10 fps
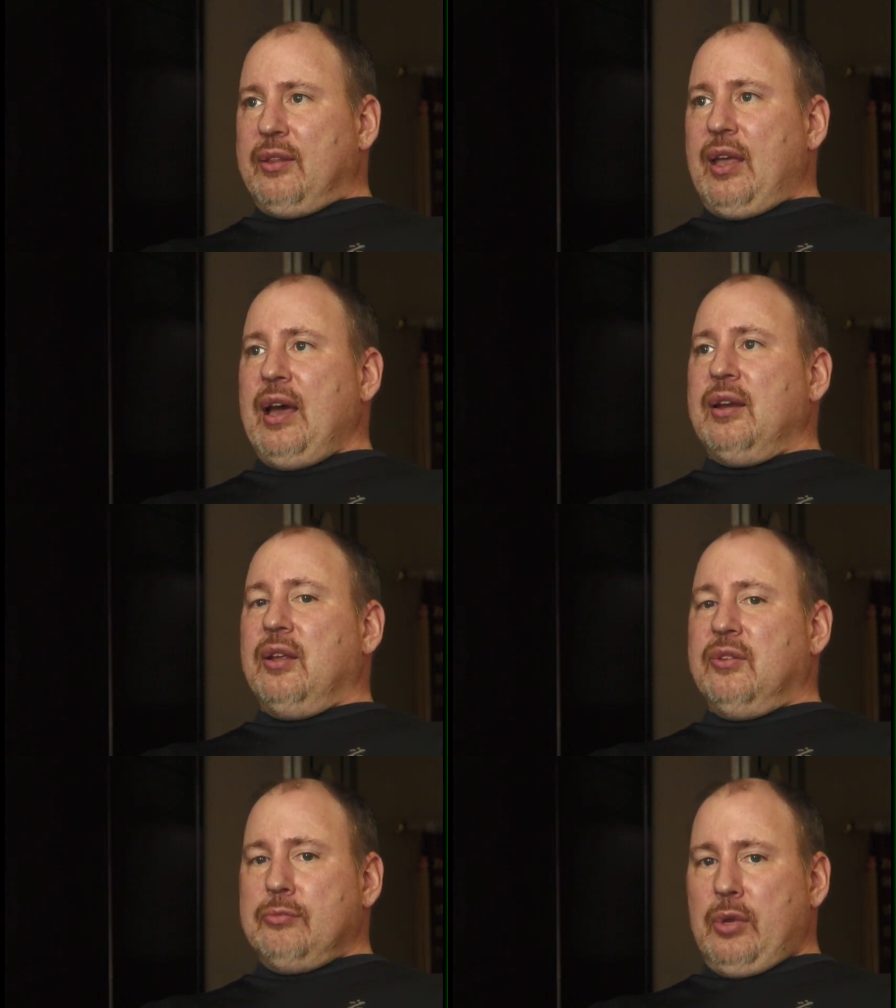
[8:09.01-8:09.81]
That
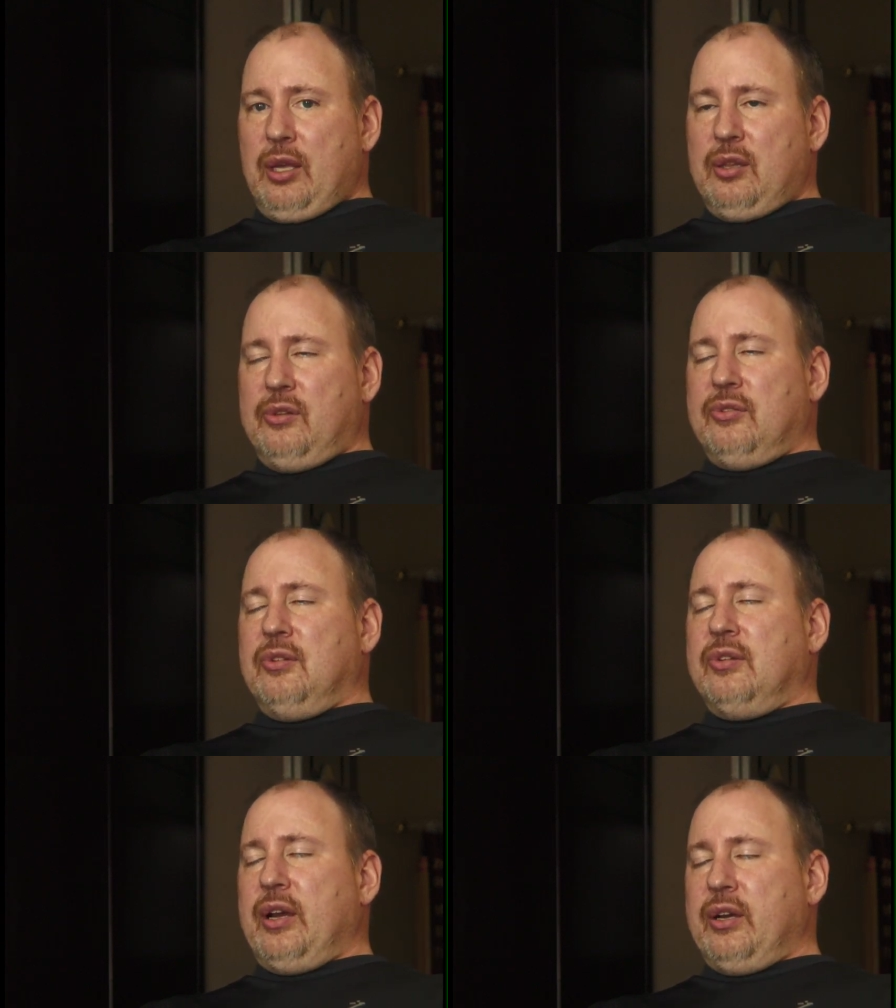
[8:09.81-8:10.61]
has made this
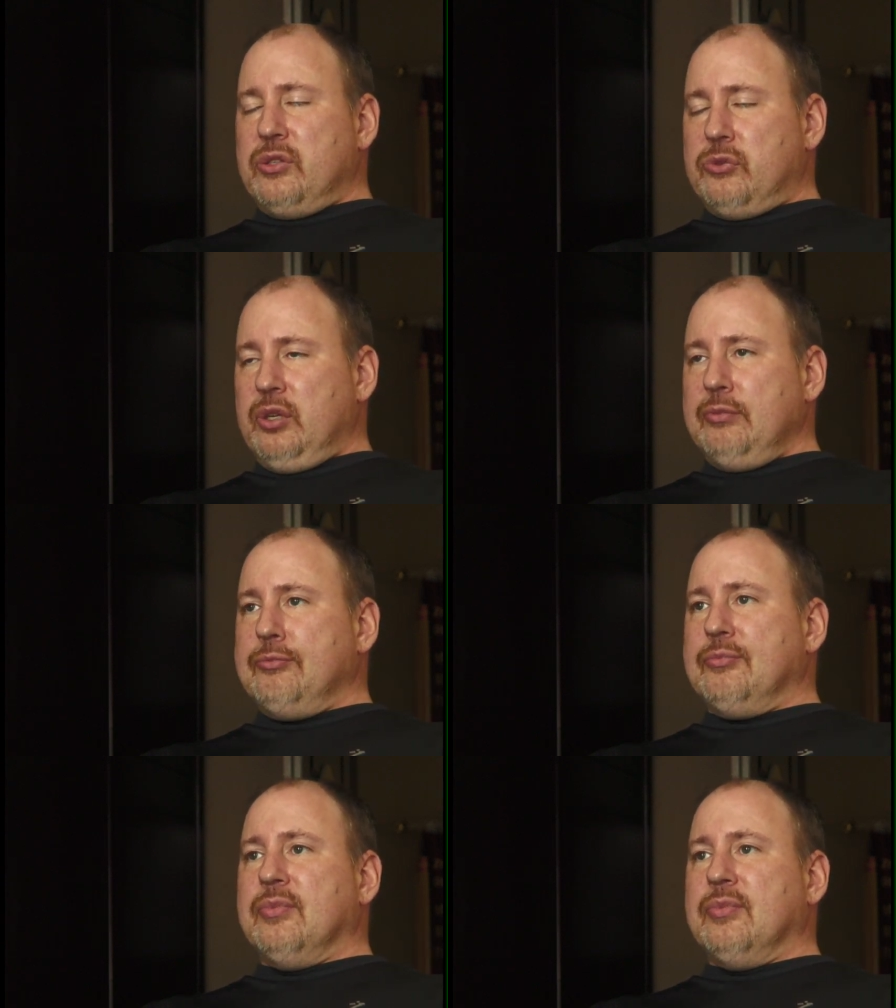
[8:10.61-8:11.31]
entire trip,